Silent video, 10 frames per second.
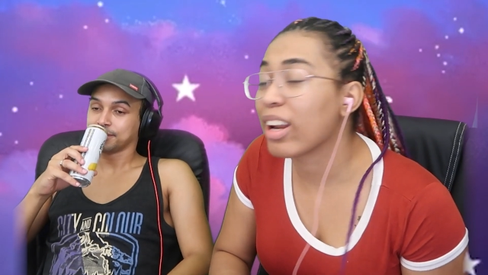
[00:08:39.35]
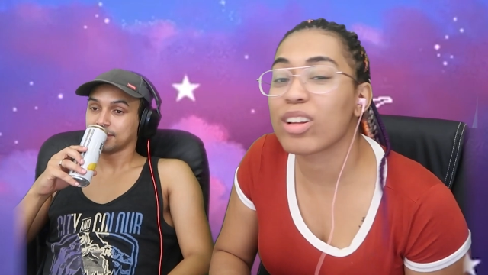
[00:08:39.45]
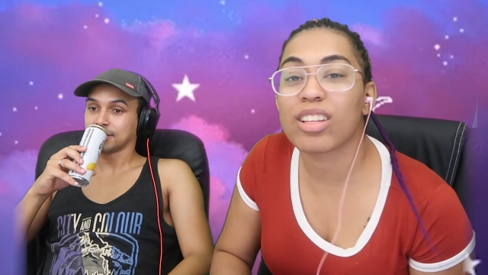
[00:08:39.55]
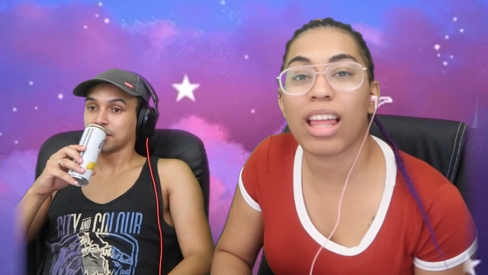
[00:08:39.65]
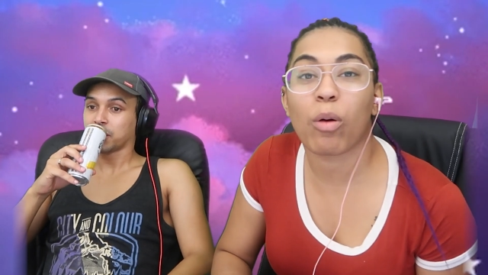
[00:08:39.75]
Speaker 1: And
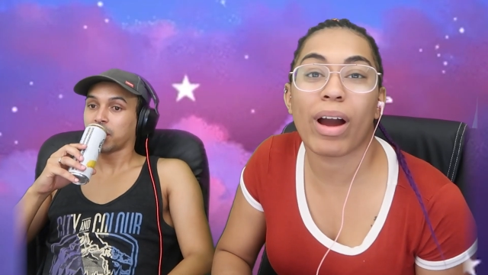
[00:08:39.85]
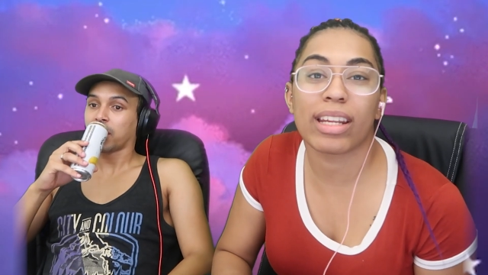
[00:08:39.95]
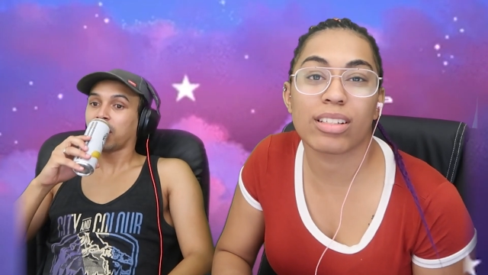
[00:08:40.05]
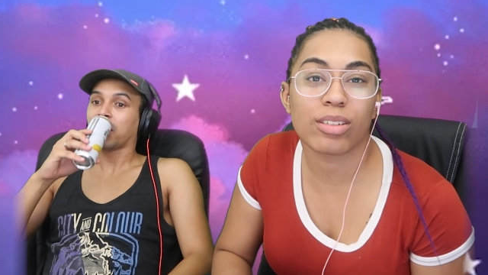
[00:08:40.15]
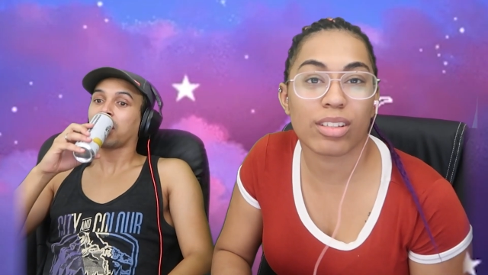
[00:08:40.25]
also, like, why
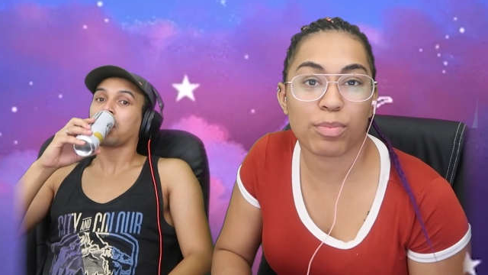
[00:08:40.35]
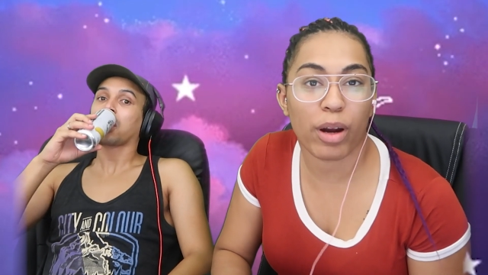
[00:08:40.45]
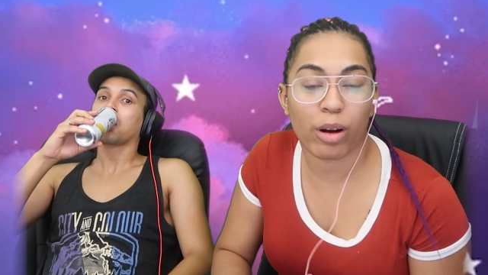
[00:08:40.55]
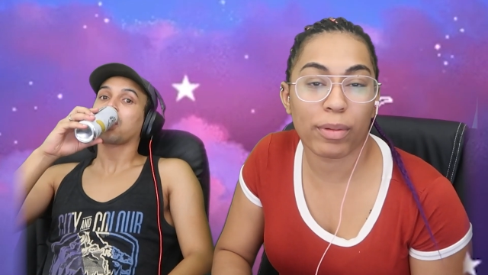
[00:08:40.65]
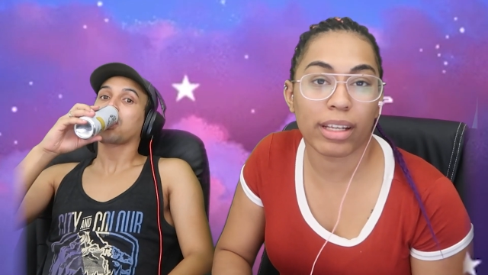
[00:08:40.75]
didn't you just
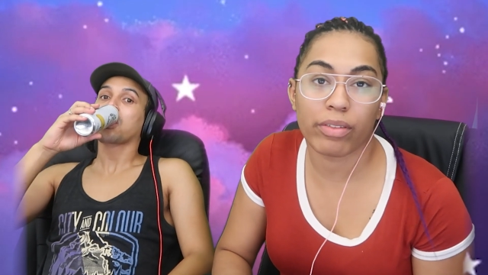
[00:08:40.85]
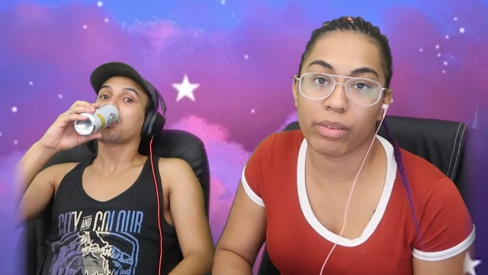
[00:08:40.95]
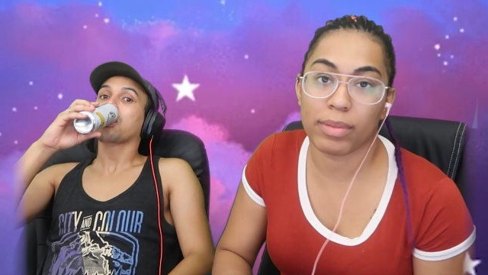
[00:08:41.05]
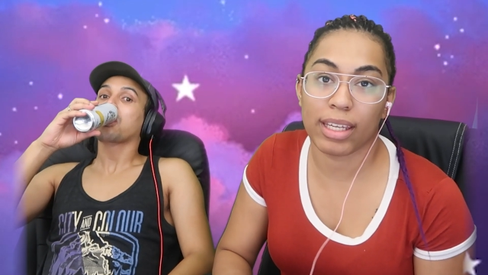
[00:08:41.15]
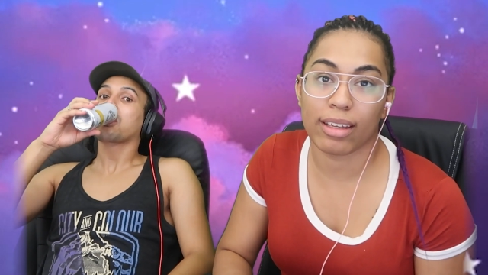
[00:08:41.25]
borrow money
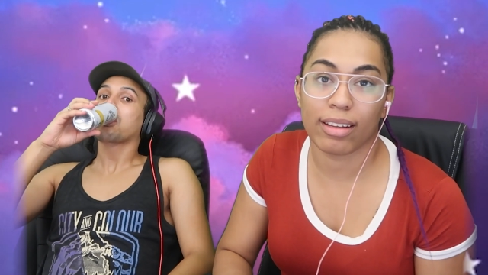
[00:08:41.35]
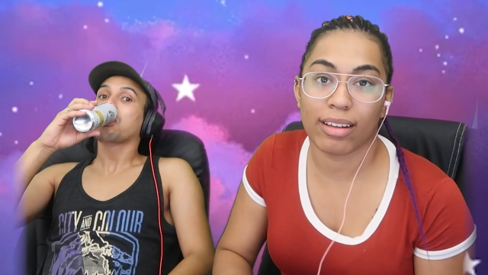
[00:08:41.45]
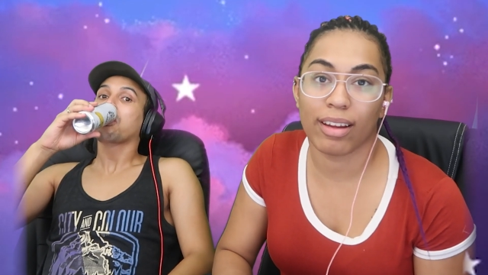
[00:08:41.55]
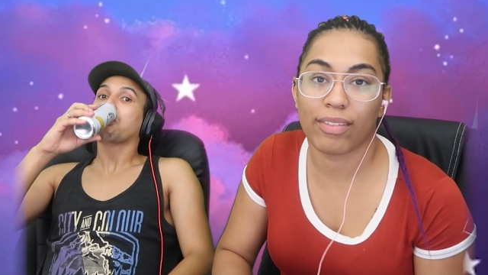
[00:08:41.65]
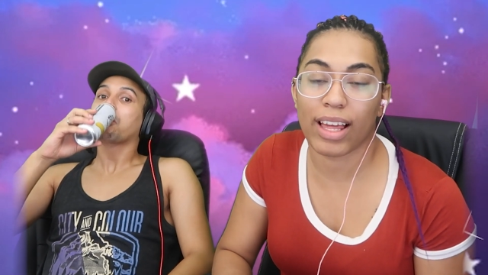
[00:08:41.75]
from me
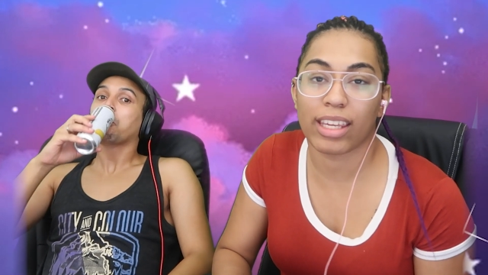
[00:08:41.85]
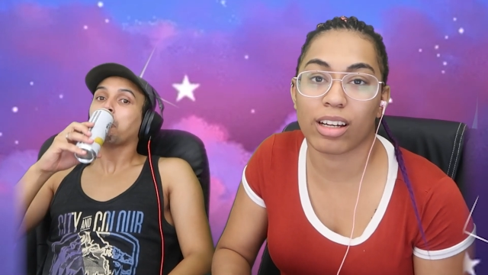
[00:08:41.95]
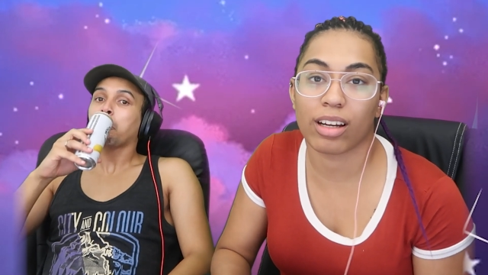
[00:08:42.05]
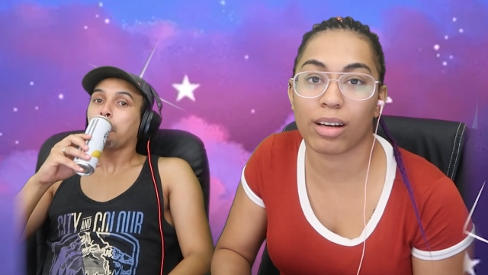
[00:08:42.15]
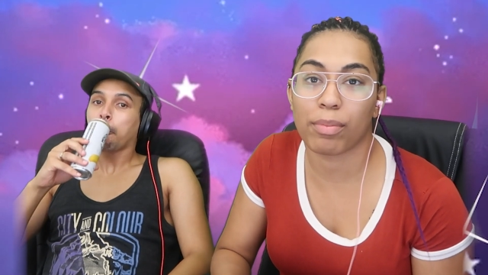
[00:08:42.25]
if like
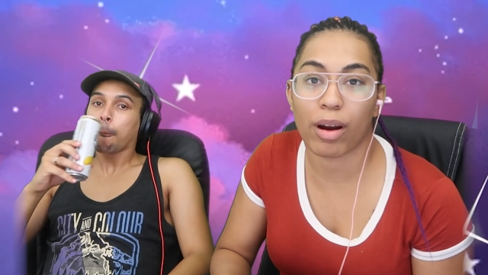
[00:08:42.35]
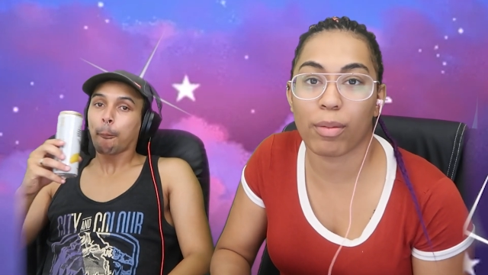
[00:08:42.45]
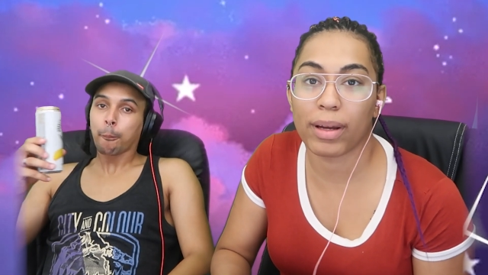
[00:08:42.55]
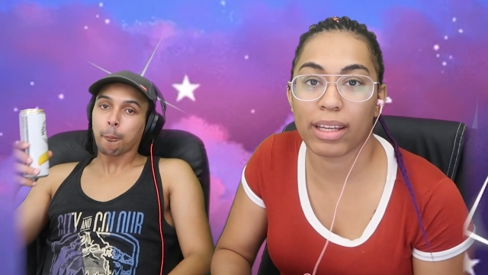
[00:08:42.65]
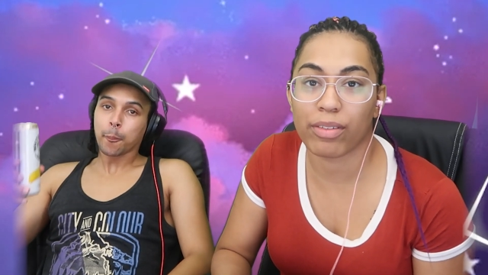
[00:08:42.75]
you're gonna
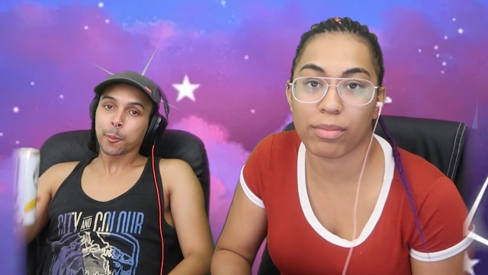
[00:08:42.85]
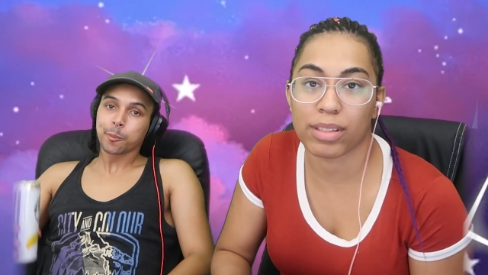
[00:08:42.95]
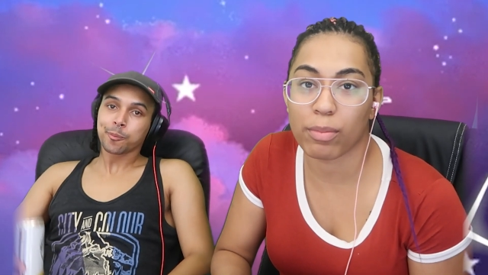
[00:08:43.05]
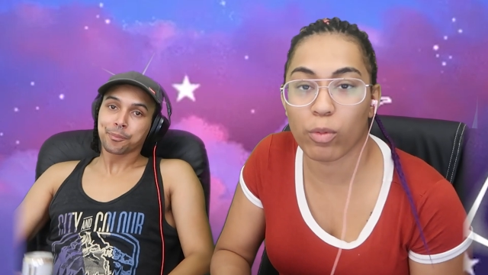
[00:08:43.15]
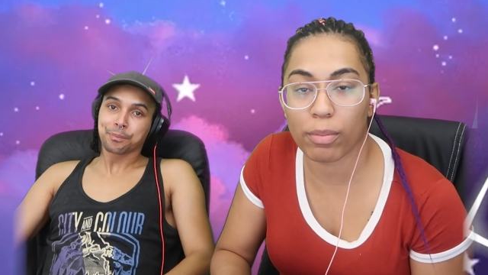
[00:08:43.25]
borrow money from
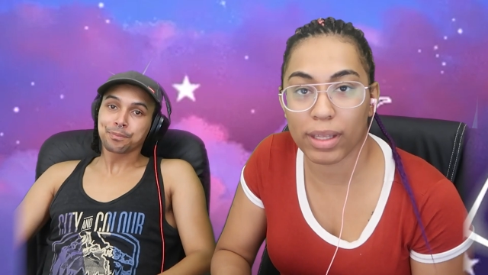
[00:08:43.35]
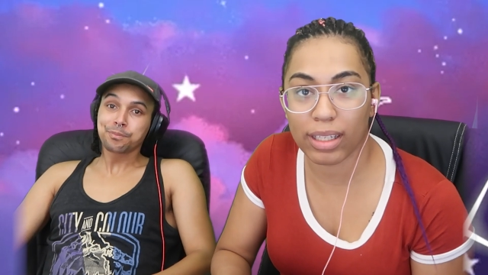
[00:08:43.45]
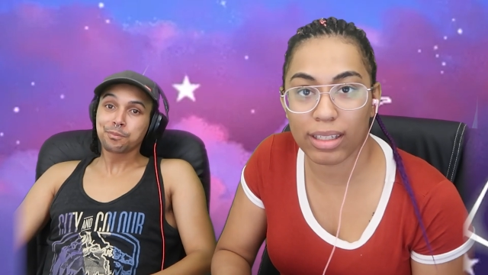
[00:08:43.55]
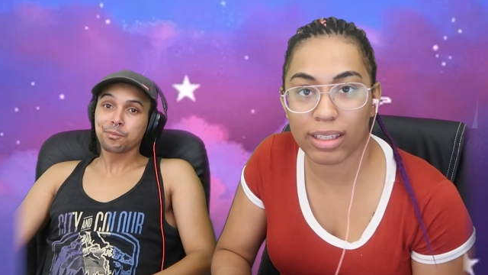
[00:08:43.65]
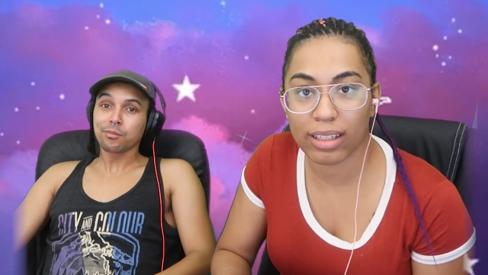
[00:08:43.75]
some
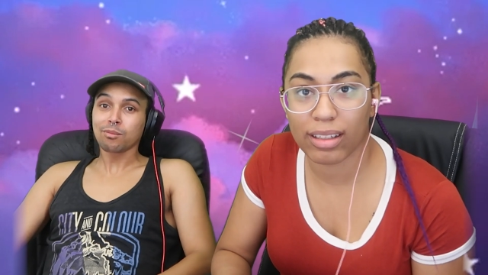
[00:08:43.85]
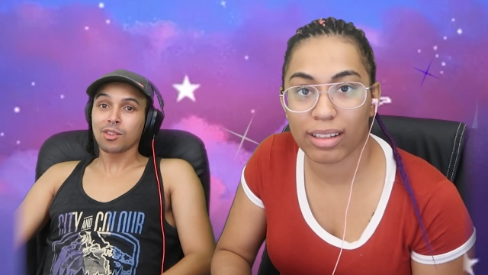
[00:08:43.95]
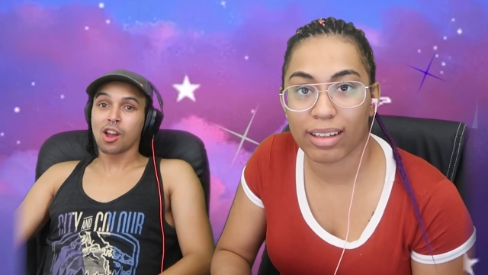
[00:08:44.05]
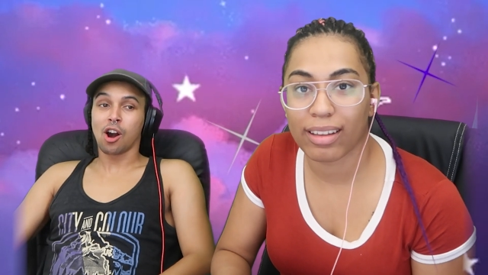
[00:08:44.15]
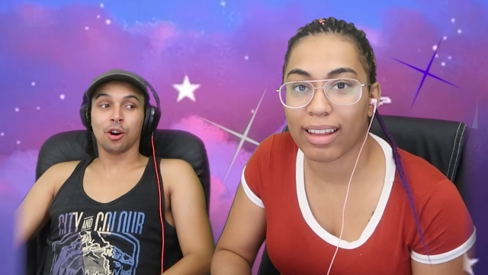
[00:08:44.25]
woman?
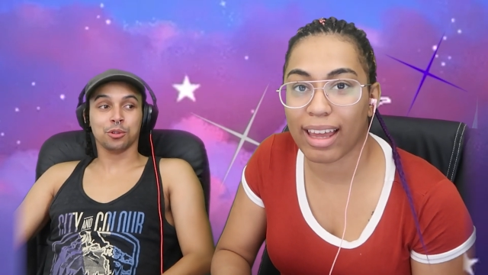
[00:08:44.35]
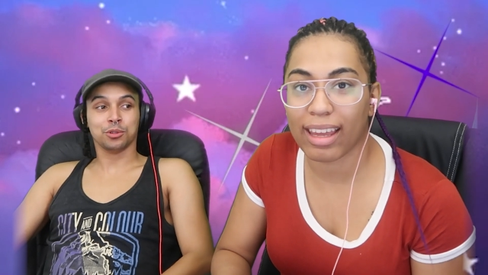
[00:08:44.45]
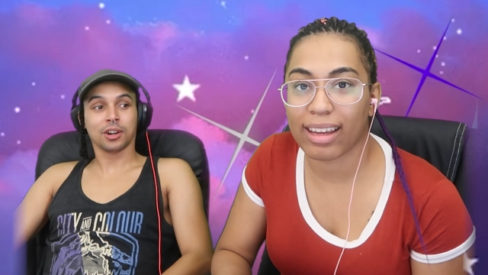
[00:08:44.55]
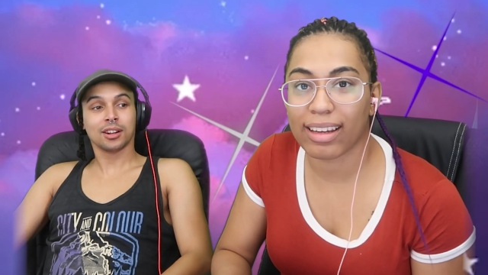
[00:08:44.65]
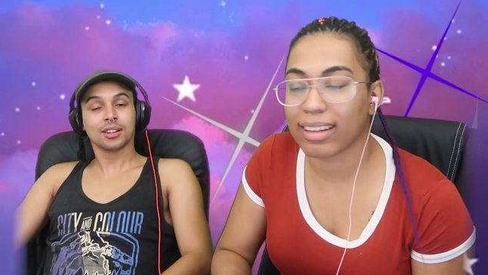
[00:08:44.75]
Oh,
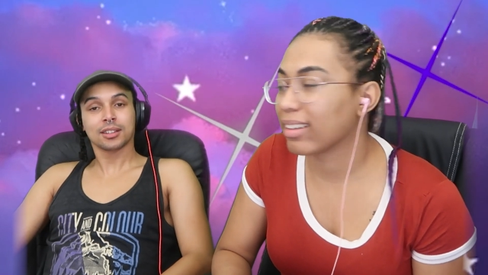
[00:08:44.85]
like, you got it